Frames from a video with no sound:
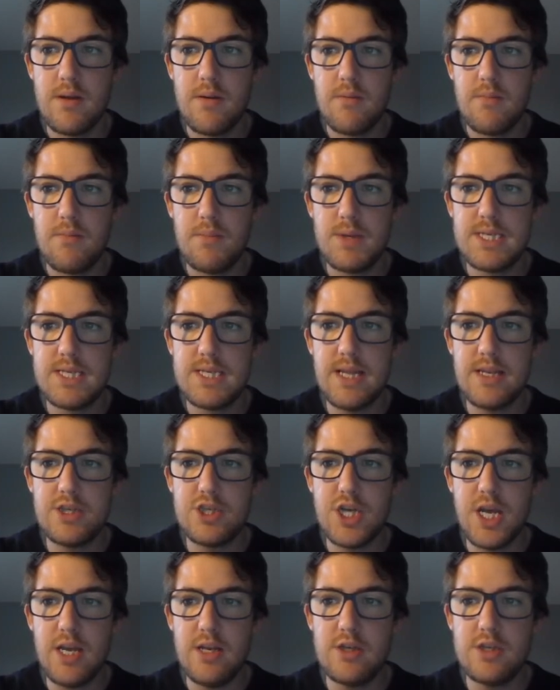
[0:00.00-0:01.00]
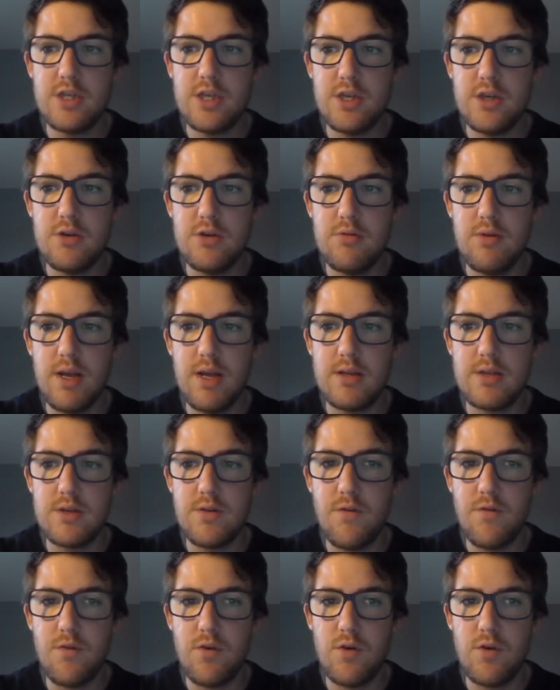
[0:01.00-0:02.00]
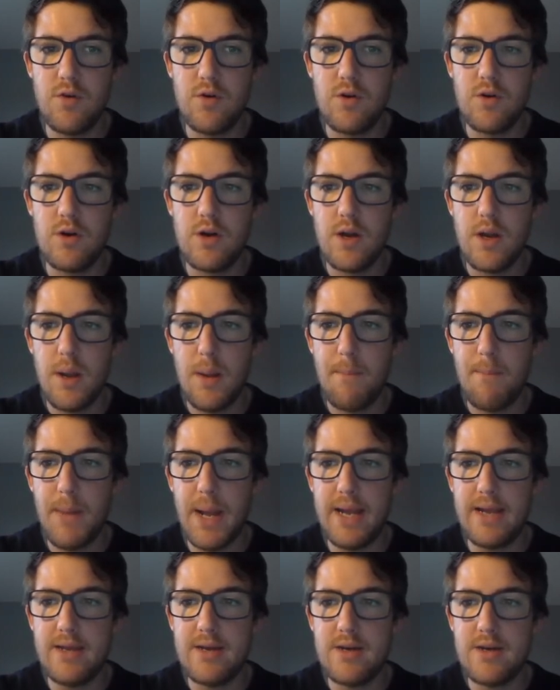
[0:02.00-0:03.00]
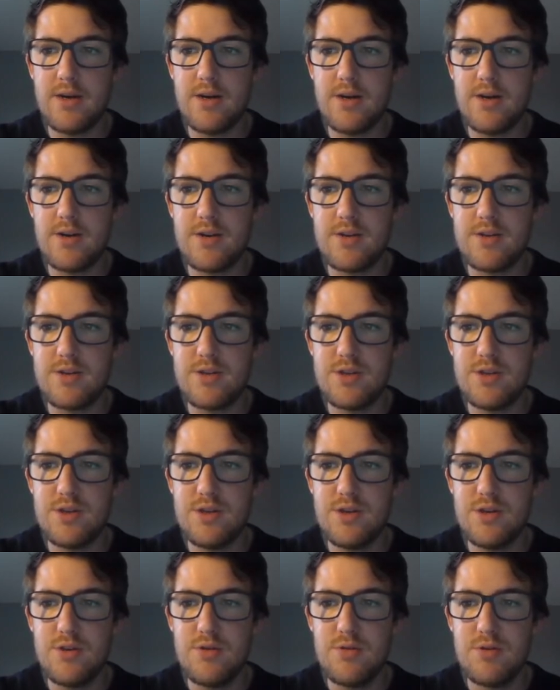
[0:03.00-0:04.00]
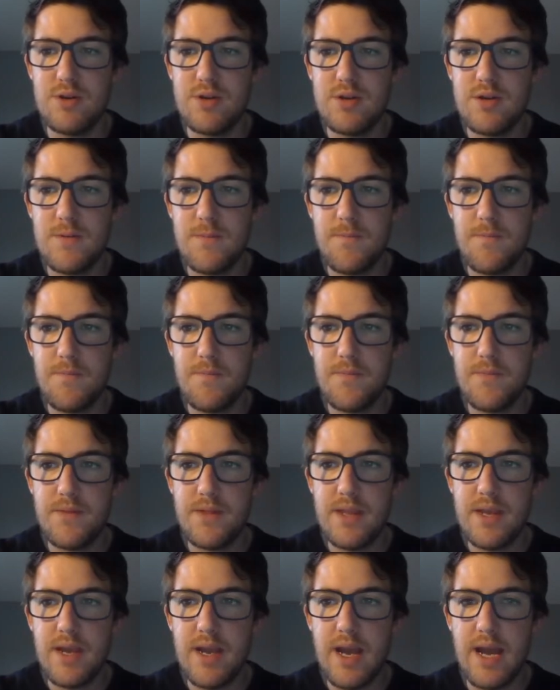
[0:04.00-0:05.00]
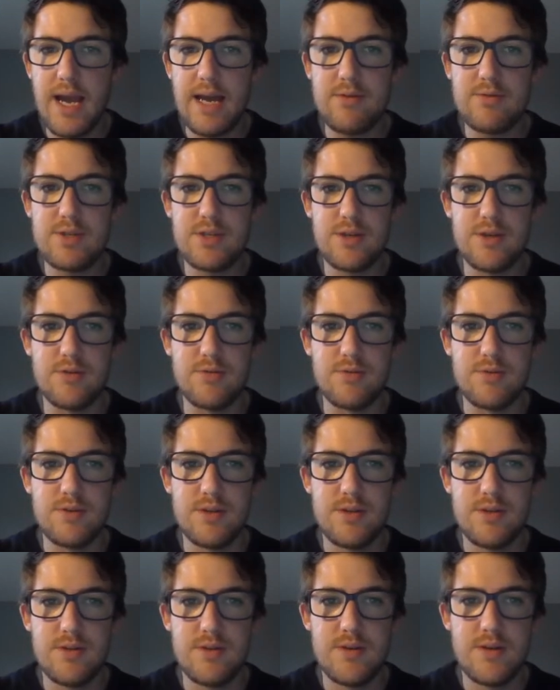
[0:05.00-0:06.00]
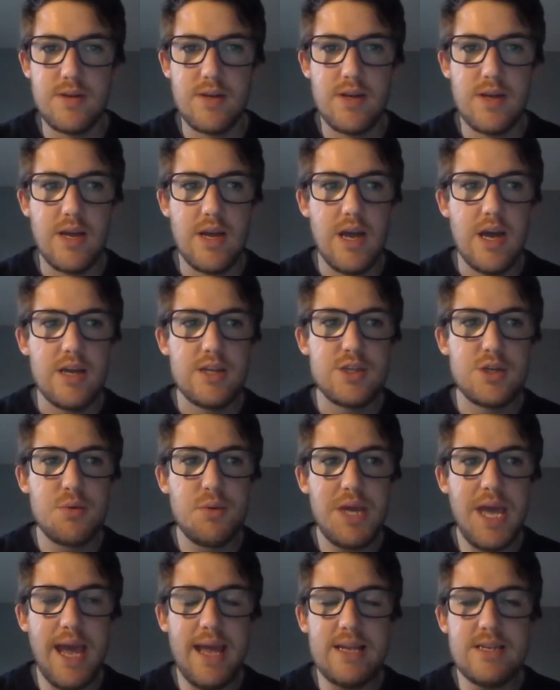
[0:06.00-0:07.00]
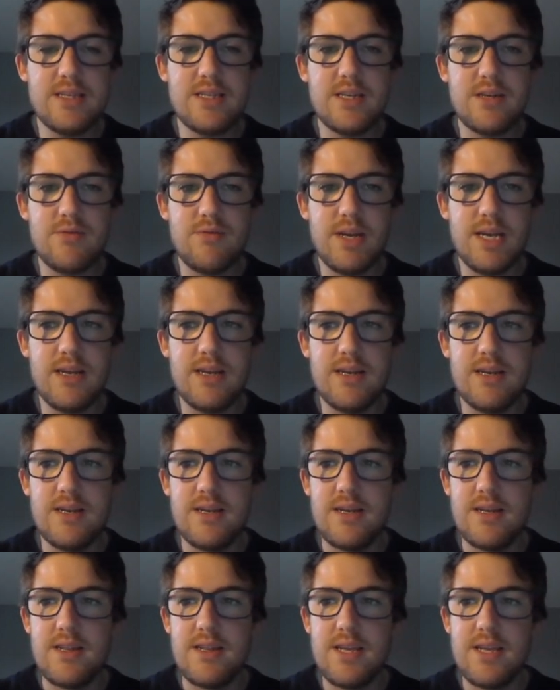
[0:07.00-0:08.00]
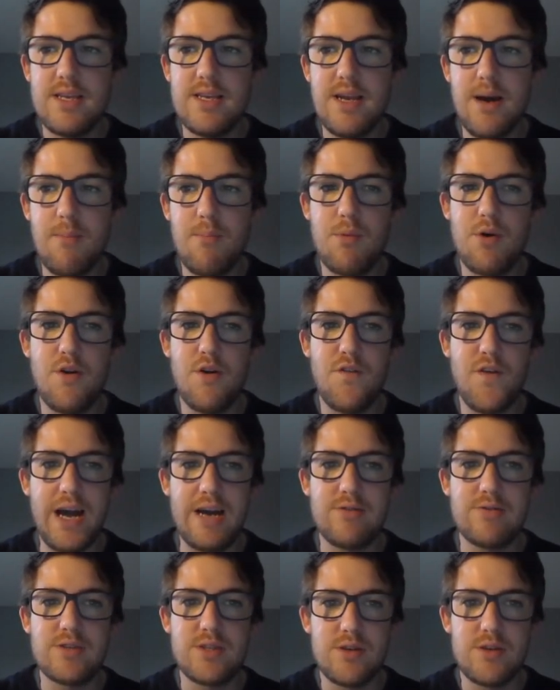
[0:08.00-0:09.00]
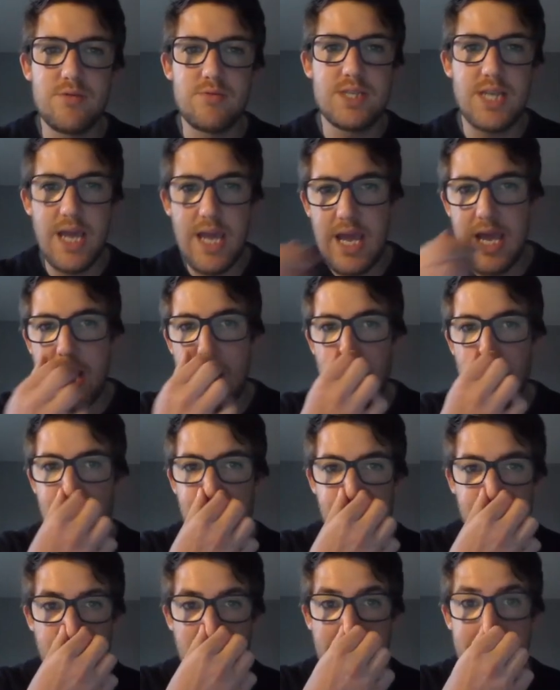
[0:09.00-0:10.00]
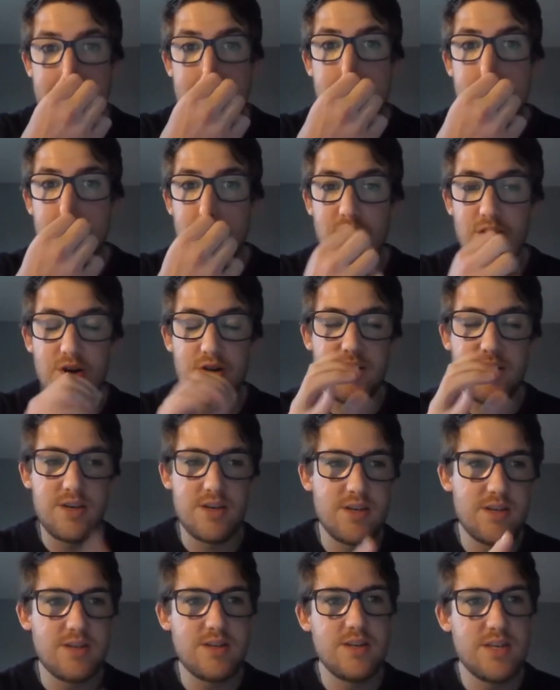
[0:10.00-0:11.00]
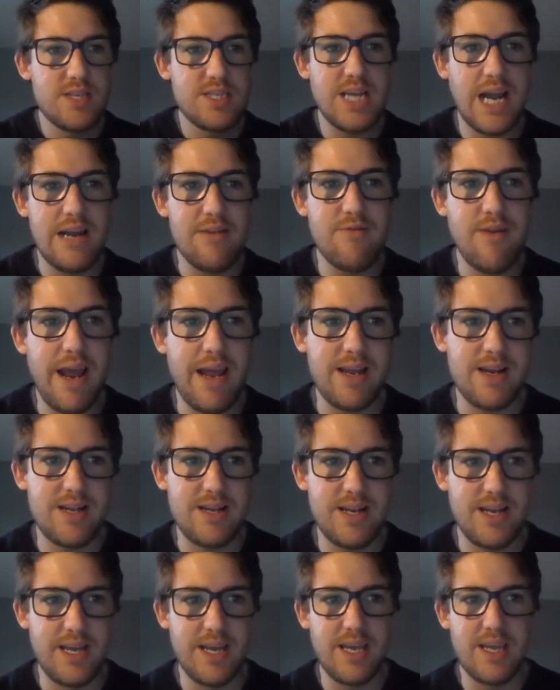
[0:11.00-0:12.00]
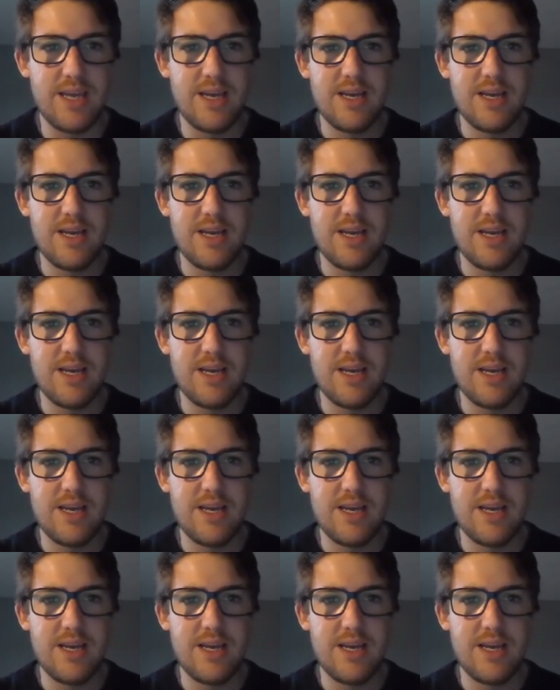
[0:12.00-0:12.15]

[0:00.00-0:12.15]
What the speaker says: but to then change the units for Bangkok to household. So we enter in the number of households in Bangkok directly,